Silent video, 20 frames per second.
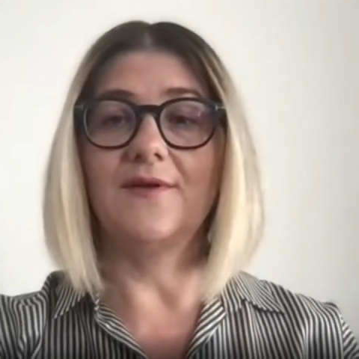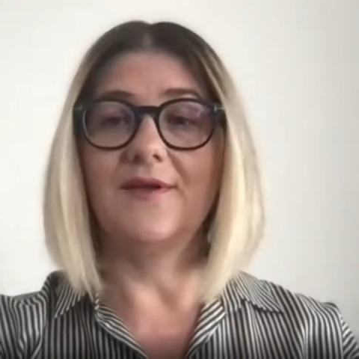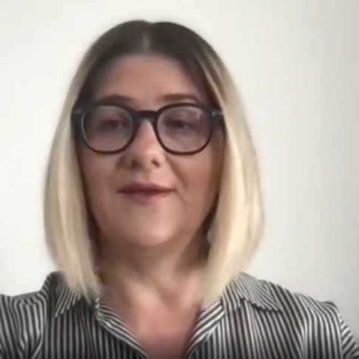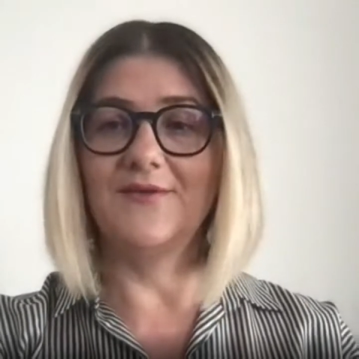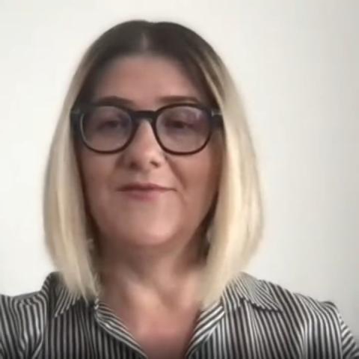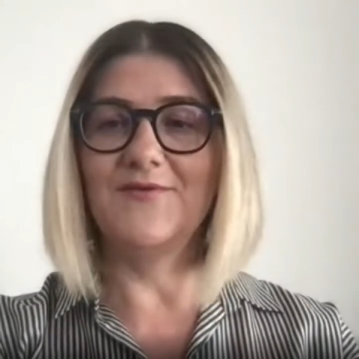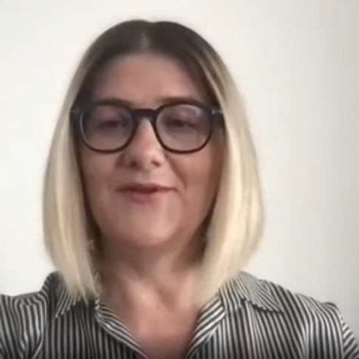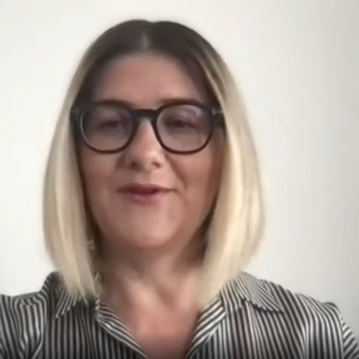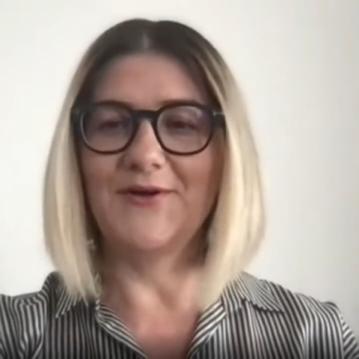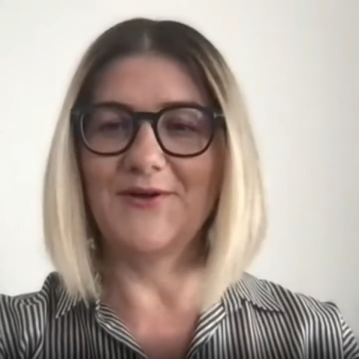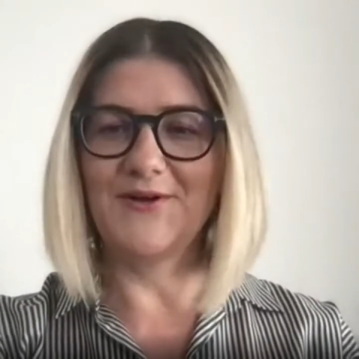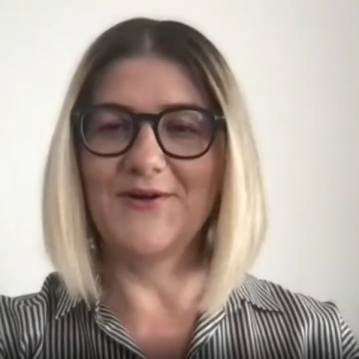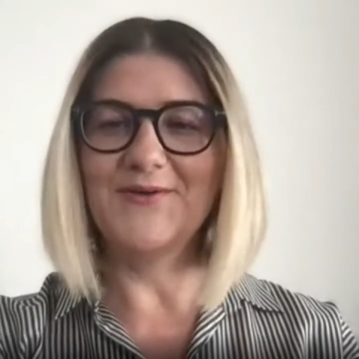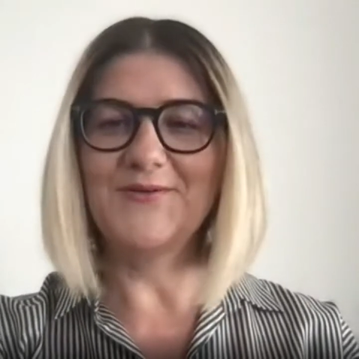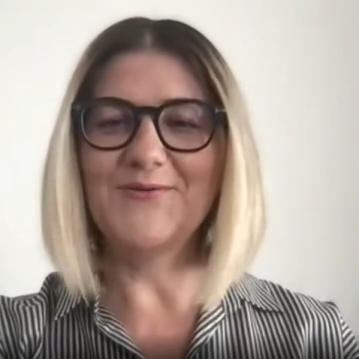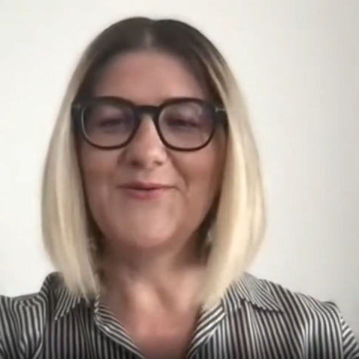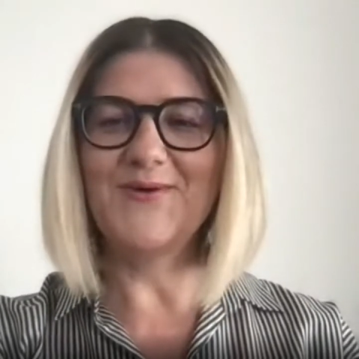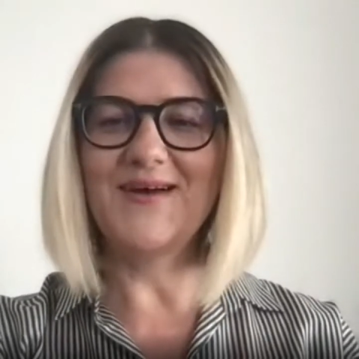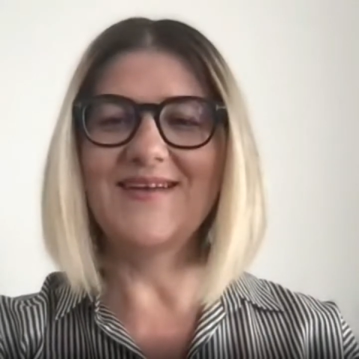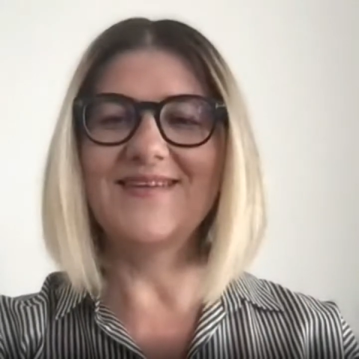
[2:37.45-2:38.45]
even the
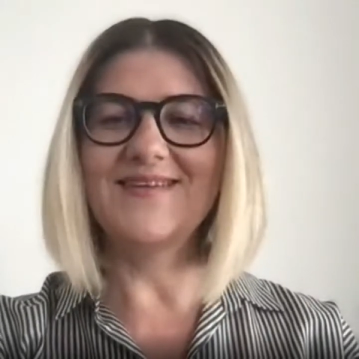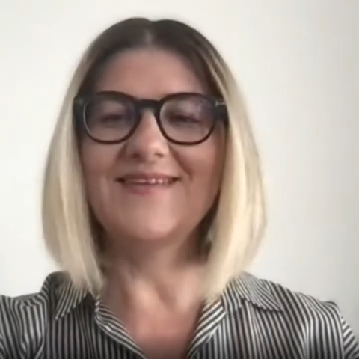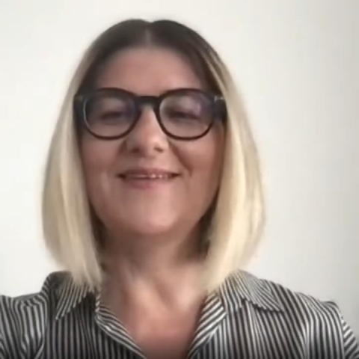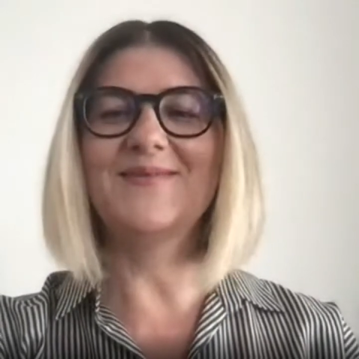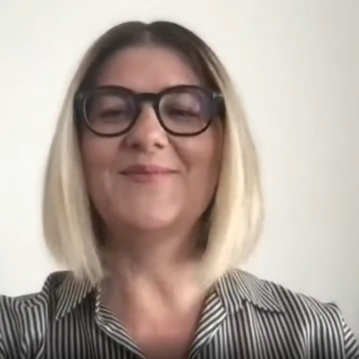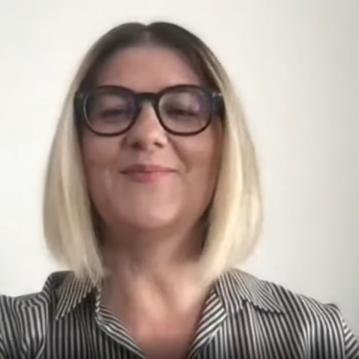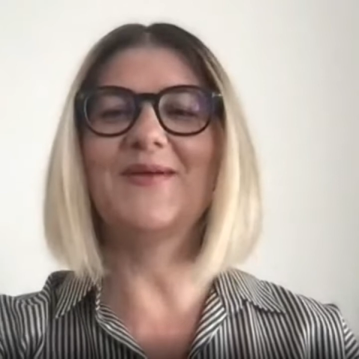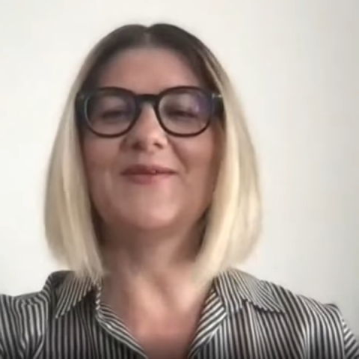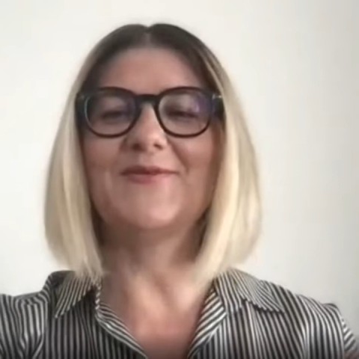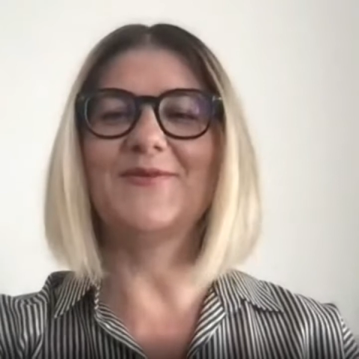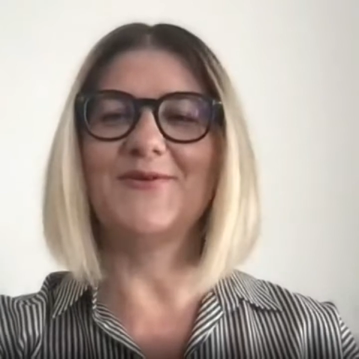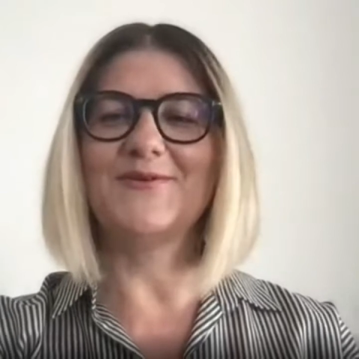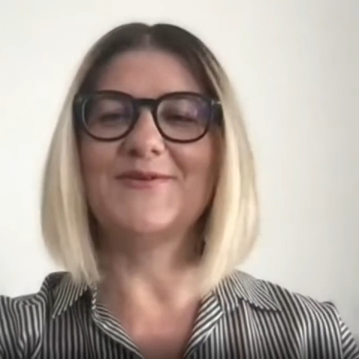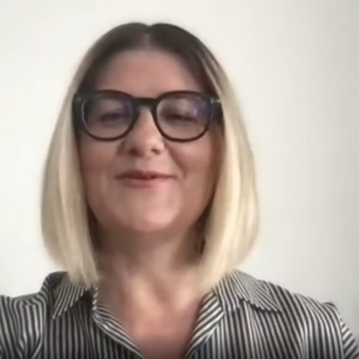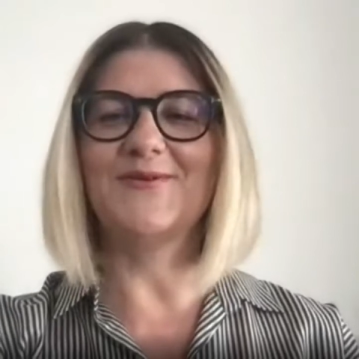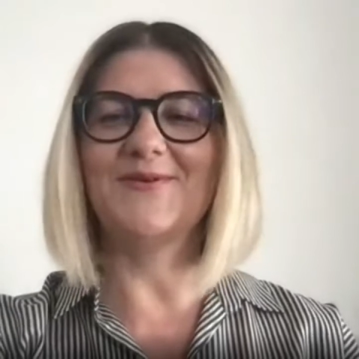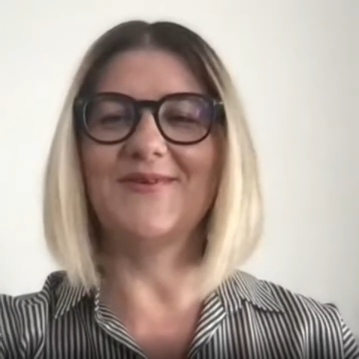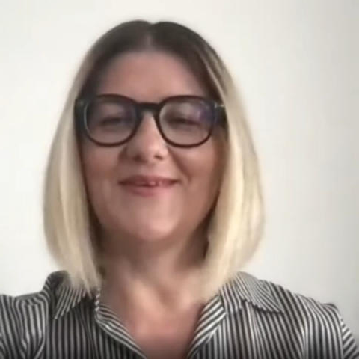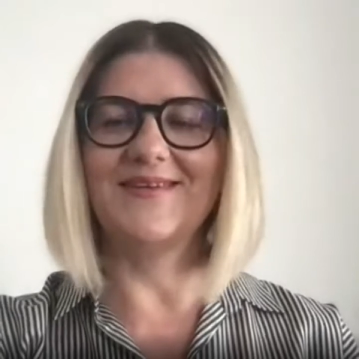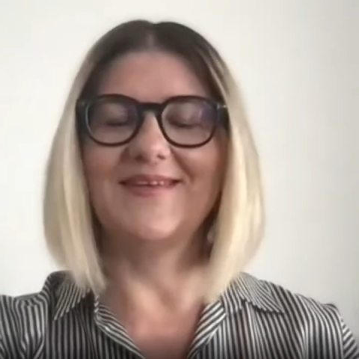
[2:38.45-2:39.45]
current one, but
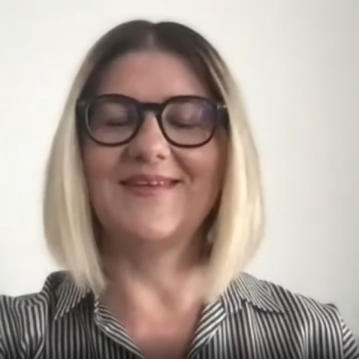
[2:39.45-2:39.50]
also